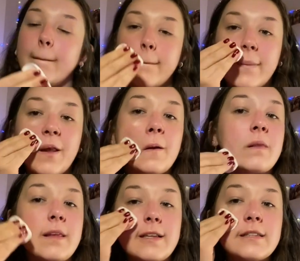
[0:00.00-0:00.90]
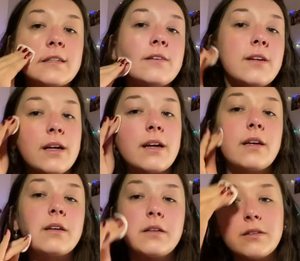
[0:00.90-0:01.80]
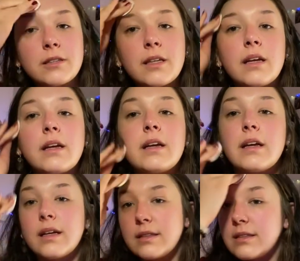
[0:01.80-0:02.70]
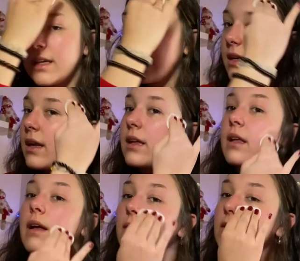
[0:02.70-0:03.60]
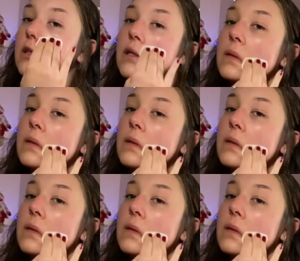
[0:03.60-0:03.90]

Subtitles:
Now, this toner I use day and night, every day.